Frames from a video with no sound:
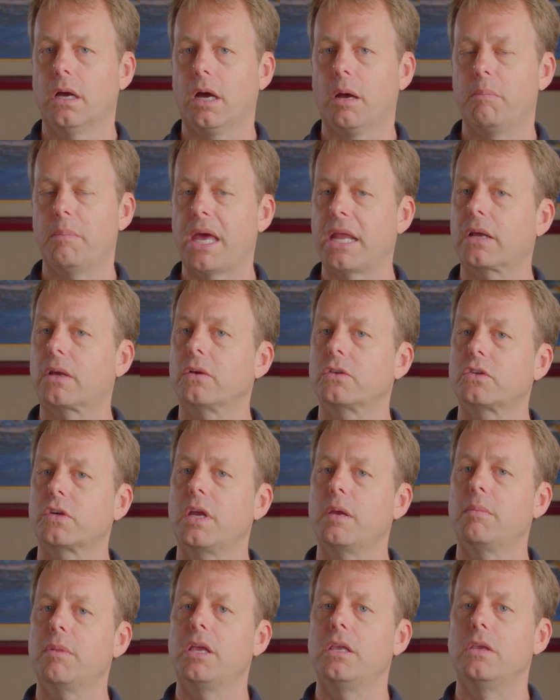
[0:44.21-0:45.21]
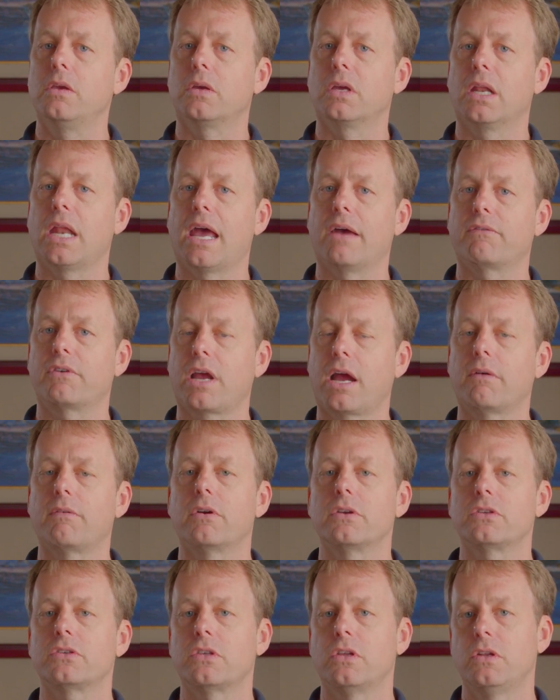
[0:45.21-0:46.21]
medical treatment, you can have
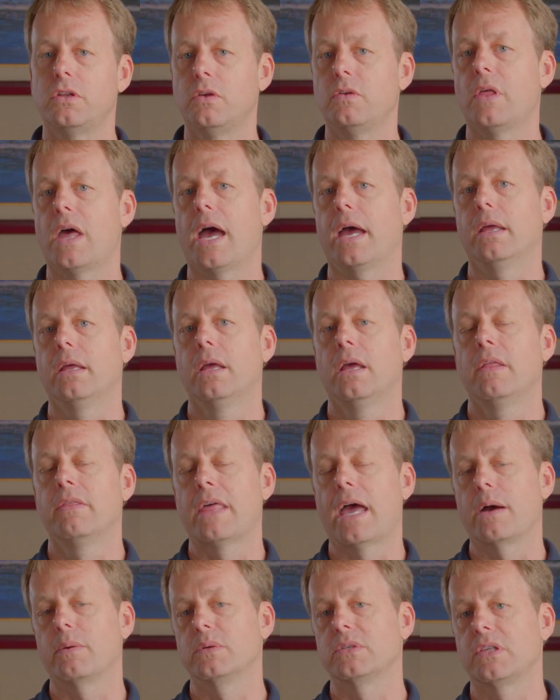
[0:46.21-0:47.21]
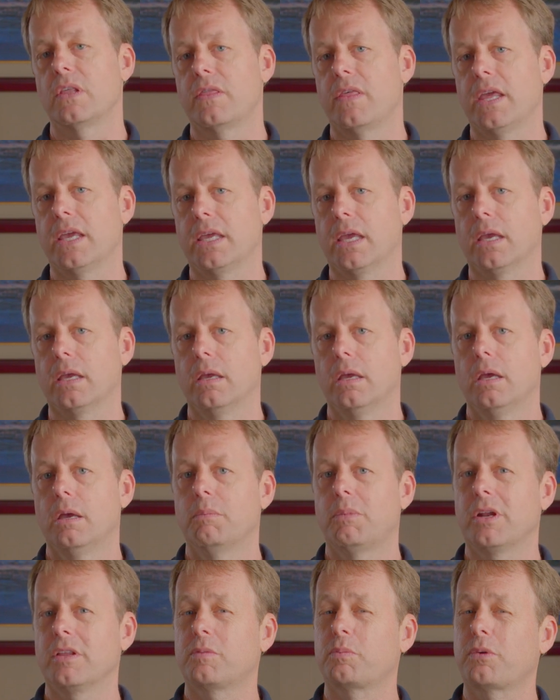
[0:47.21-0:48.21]
coverage to do that. That was the thinking.
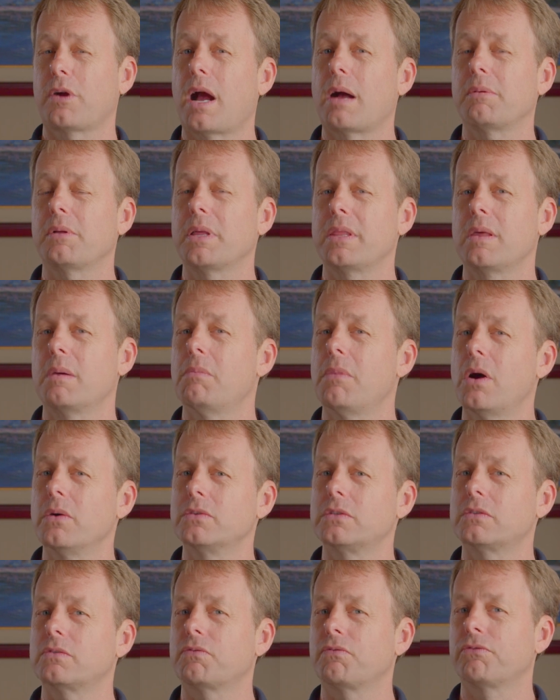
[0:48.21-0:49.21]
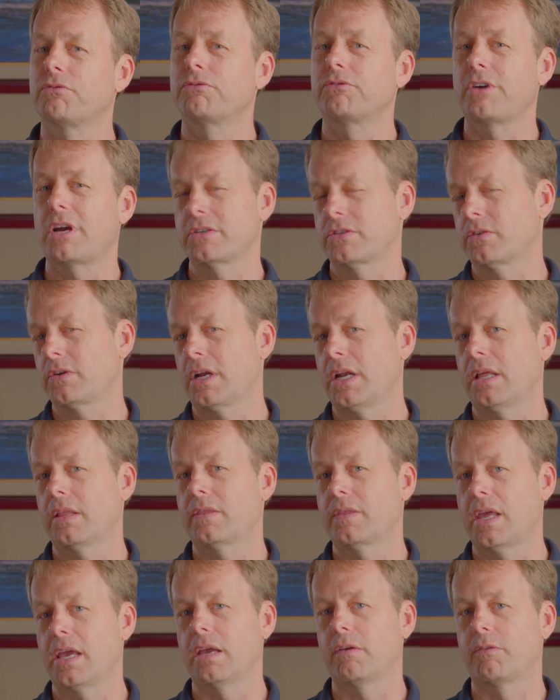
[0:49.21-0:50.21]
But it's probably the most
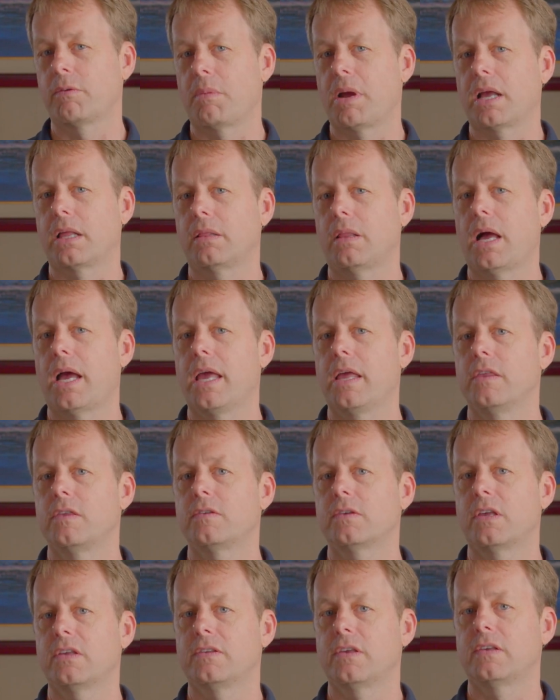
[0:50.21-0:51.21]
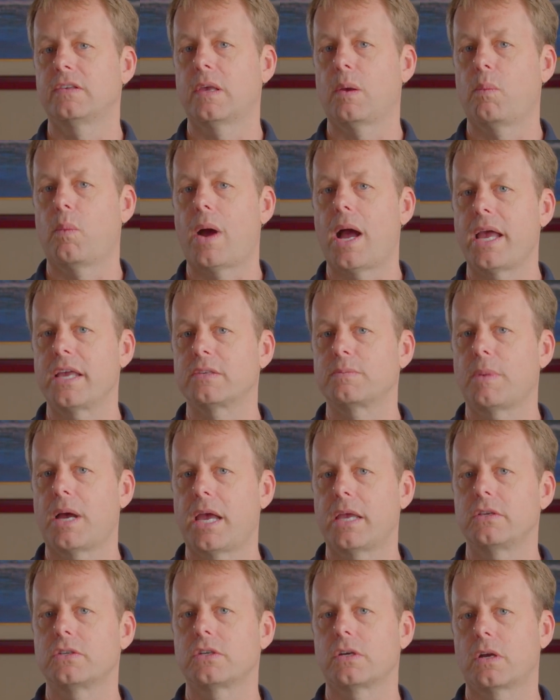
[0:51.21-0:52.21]
frustrating thing for my clients because they say, why is
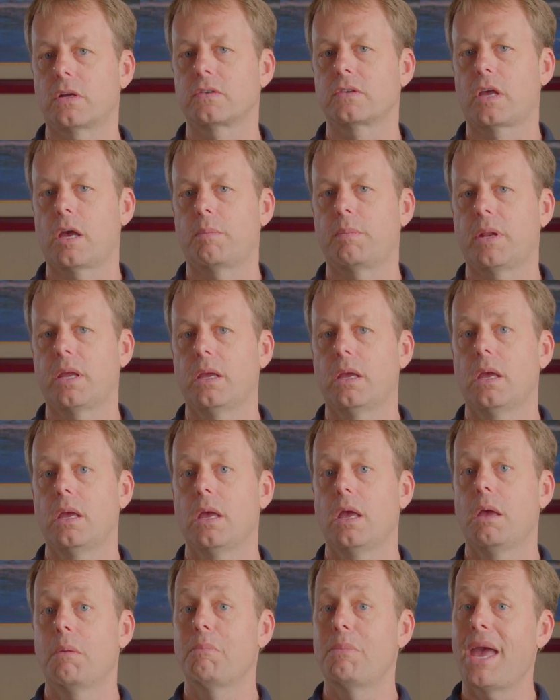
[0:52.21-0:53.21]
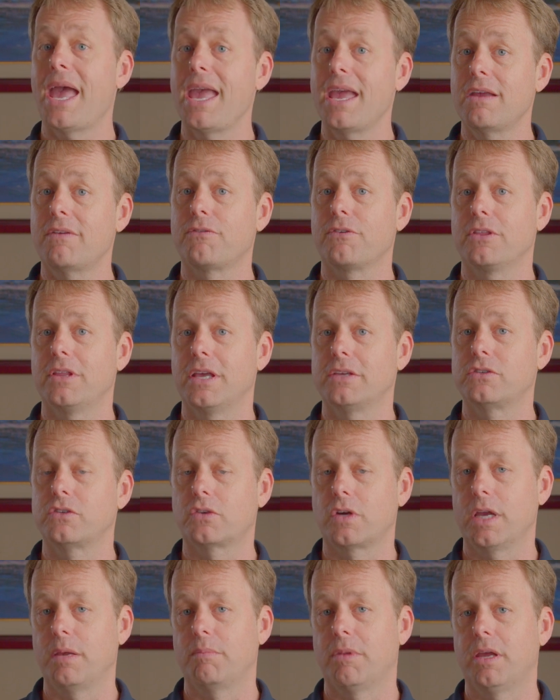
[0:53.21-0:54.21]
my insurance company paying for this
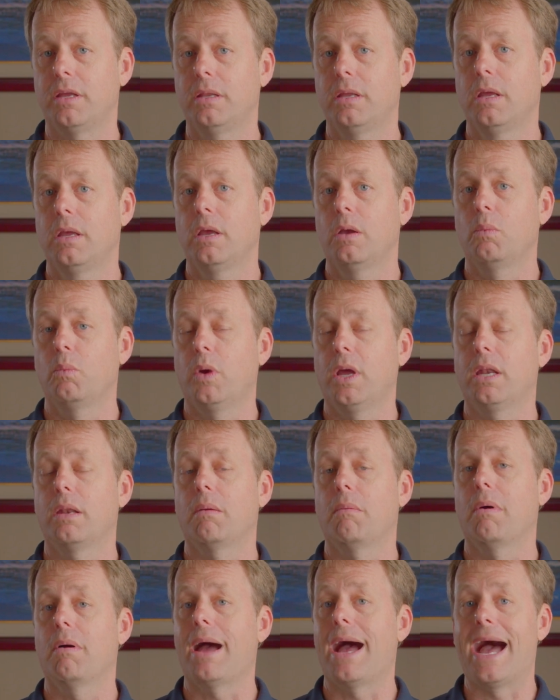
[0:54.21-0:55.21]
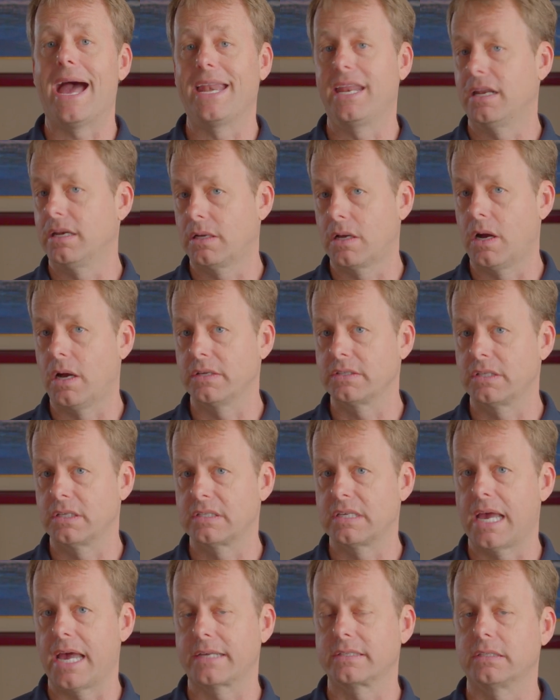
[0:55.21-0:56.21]
treatment when I didn't cause
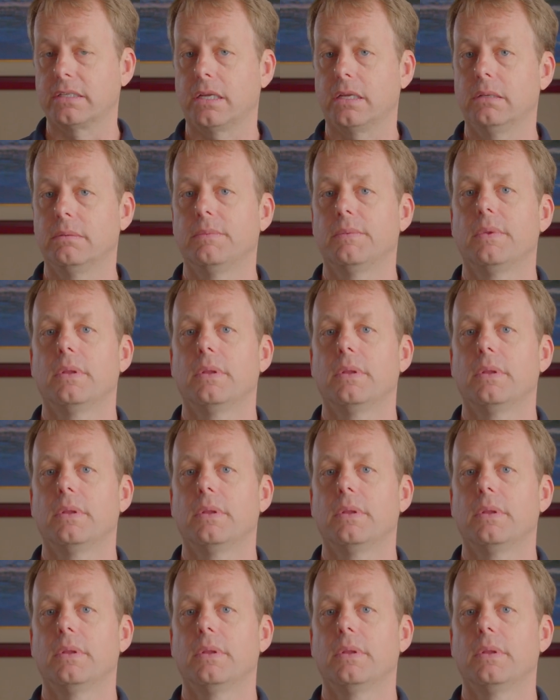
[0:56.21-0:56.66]
this accident?